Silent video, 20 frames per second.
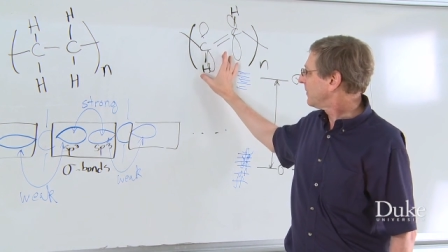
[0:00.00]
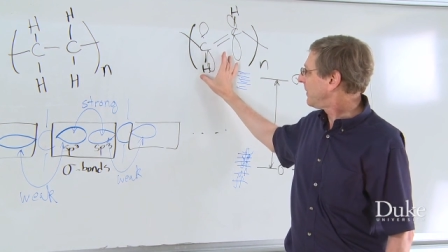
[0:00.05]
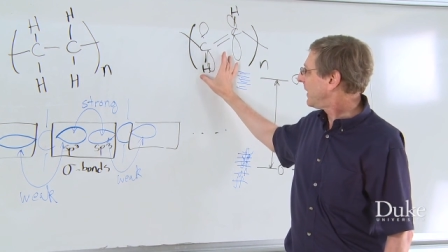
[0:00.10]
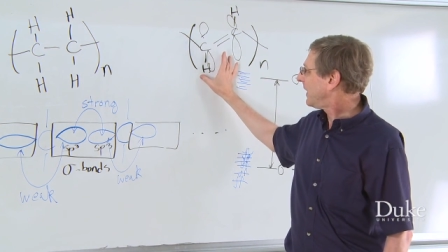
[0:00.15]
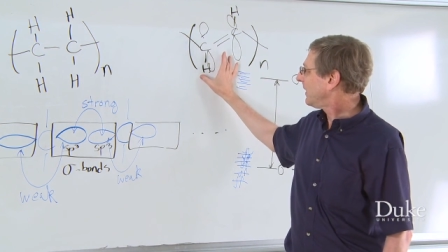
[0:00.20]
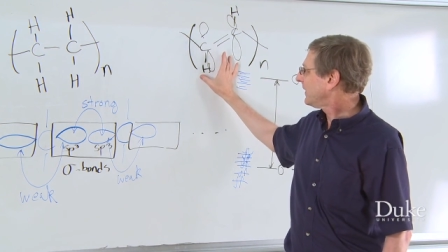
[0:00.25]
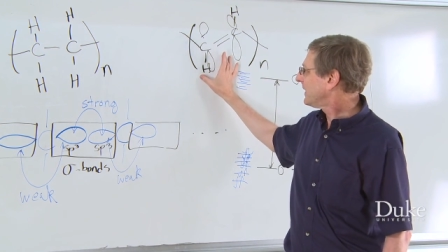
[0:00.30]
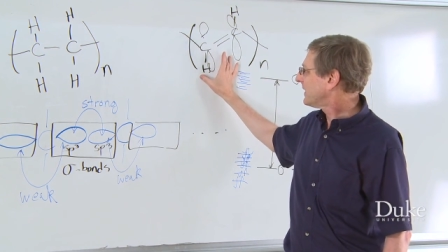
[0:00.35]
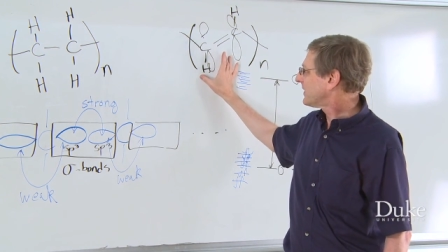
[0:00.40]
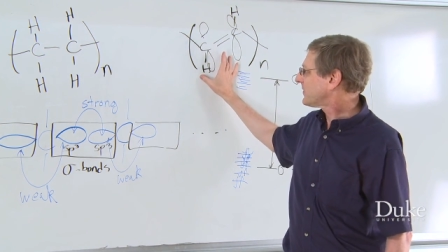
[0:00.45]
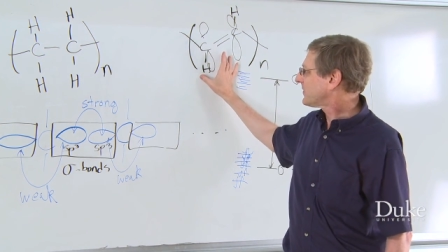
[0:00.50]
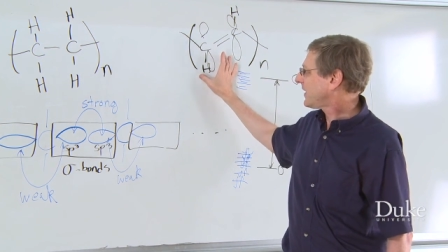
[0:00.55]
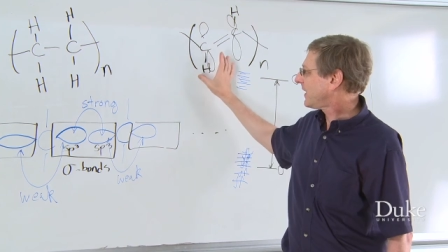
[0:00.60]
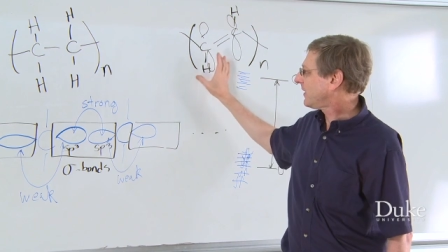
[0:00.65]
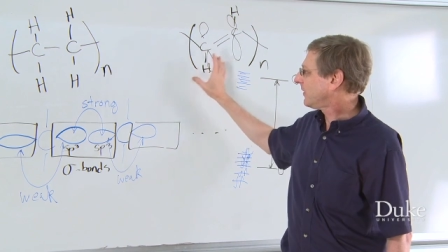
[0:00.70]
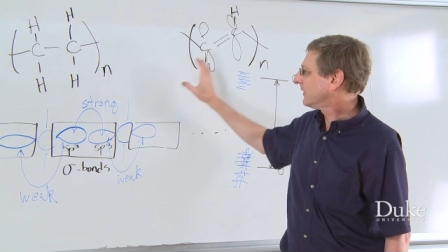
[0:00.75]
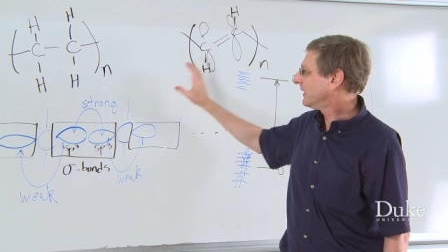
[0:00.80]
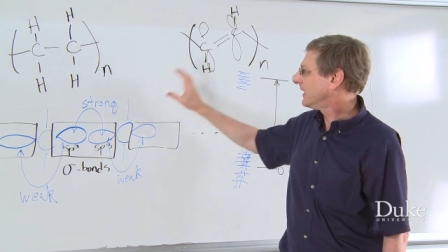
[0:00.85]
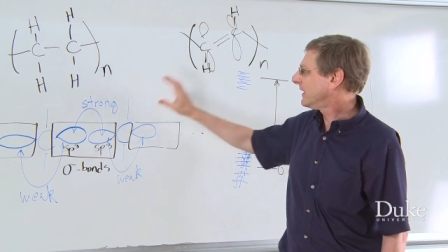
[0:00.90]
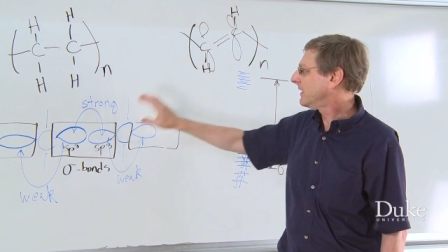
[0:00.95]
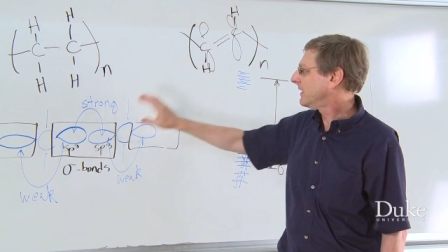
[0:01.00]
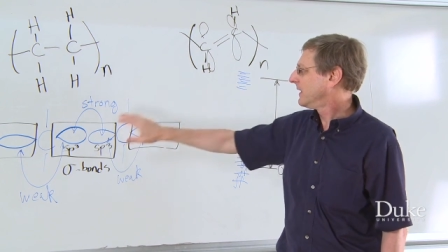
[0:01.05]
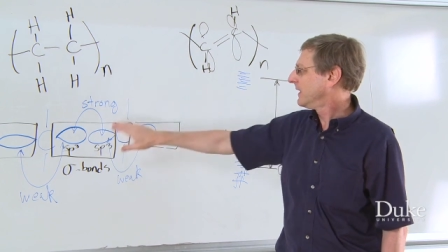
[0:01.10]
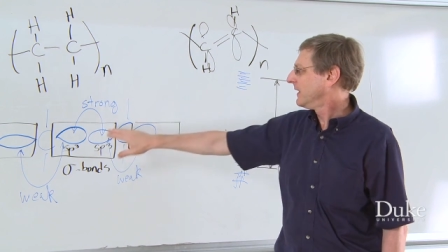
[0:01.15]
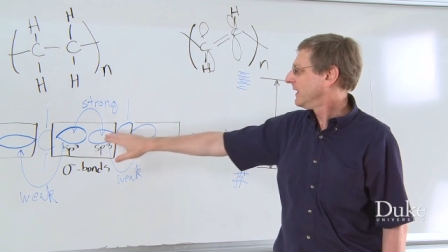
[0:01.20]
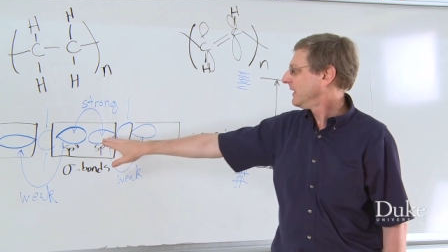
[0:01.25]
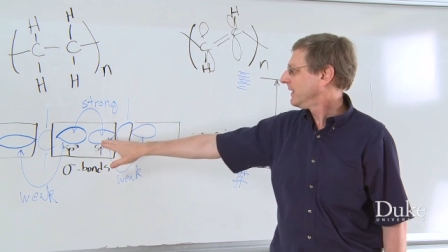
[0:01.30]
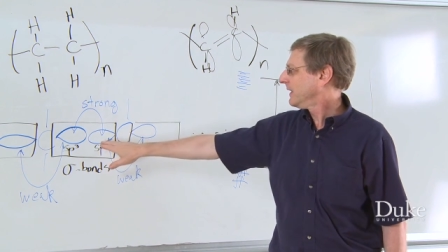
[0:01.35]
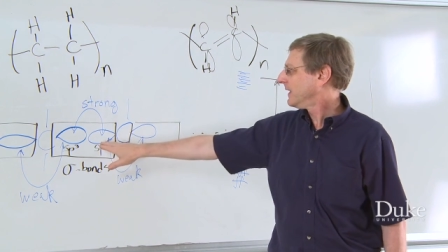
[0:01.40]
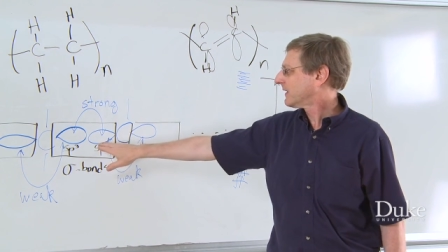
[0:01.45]
polyacetylene
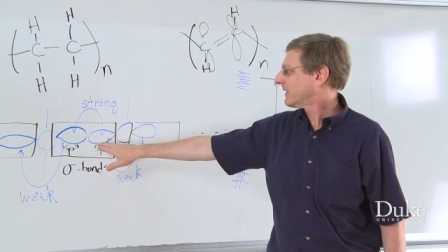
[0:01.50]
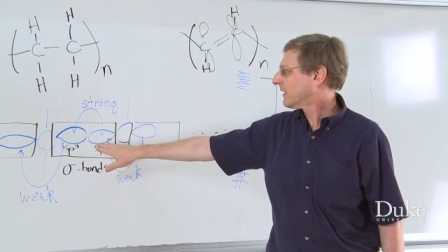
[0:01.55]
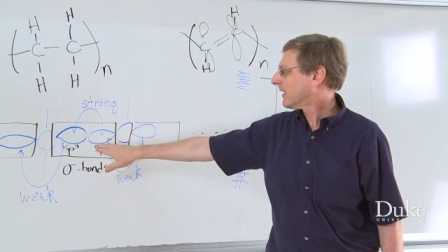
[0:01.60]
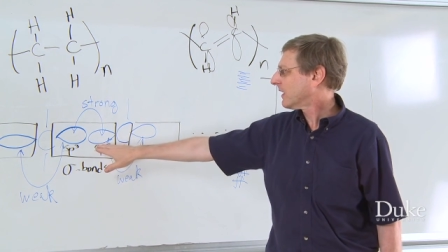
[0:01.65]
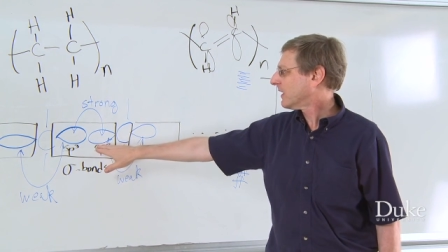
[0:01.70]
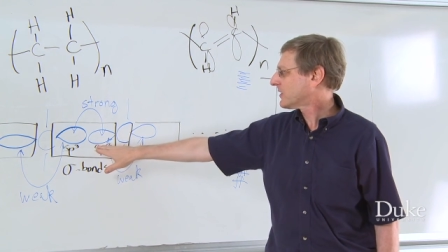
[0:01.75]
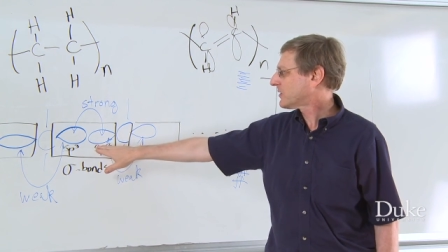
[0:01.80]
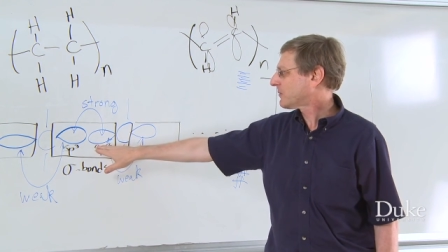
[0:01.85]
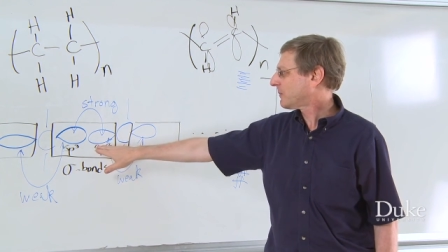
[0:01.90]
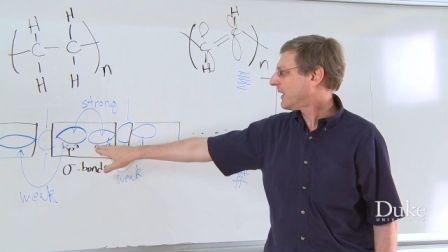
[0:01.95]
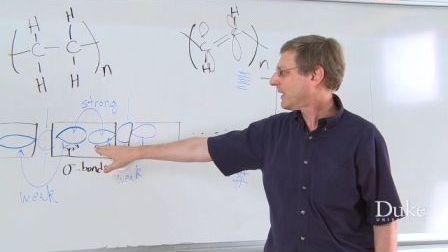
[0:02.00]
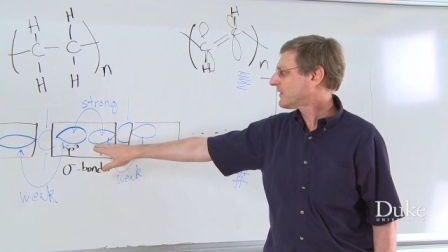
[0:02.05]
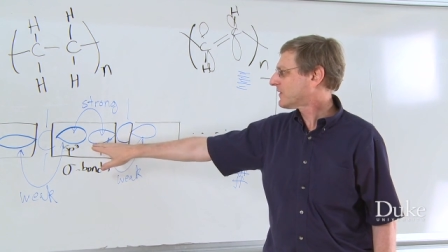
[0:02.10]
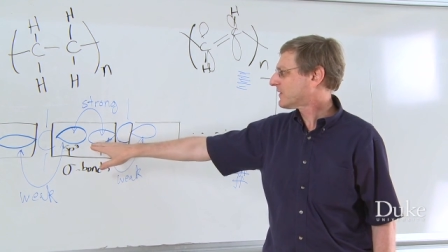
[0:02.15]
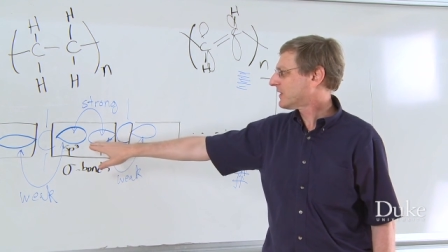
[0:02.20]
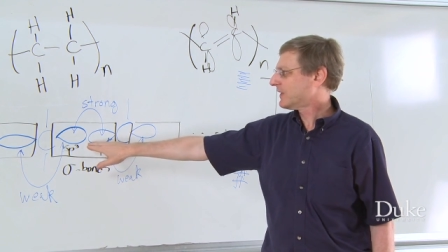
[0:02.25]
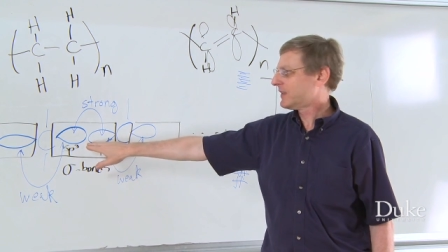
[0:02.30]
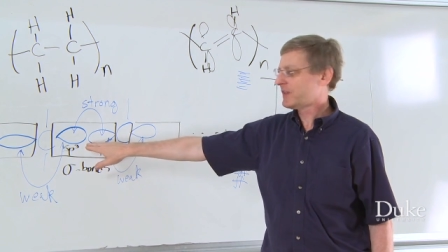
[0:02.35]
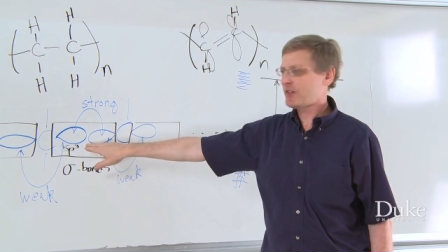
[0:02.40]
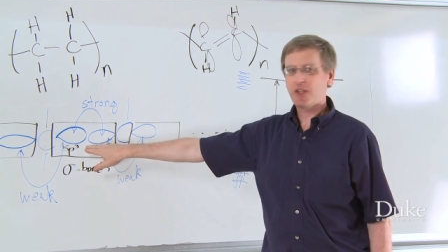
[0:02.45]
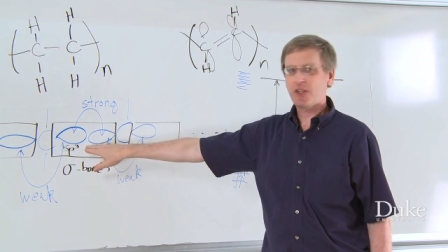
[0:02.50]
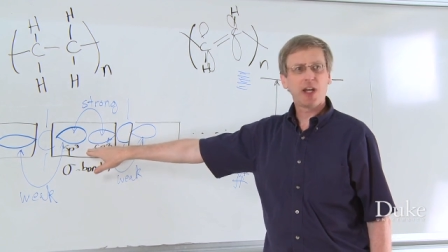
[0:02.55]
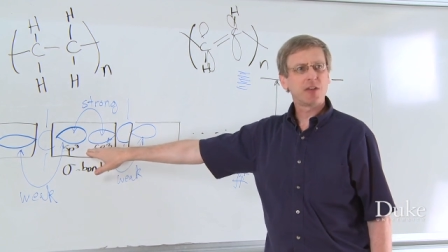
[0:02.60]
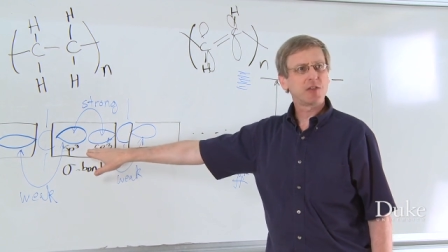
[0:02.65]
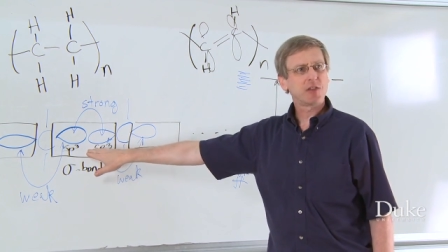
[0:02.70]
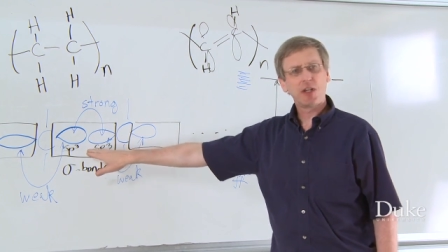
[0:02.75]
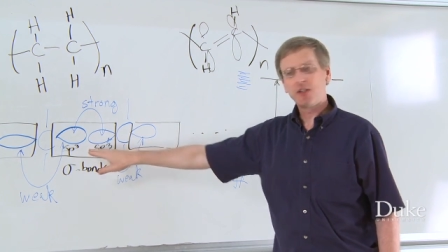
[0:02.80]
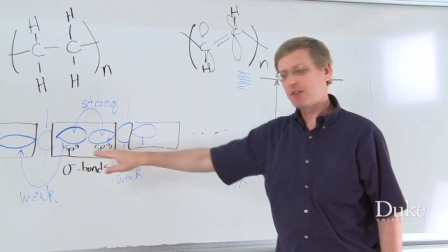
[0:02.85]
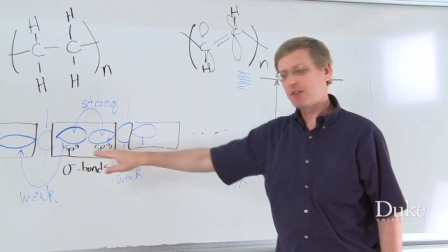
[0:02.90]
that corresponds to the sketch I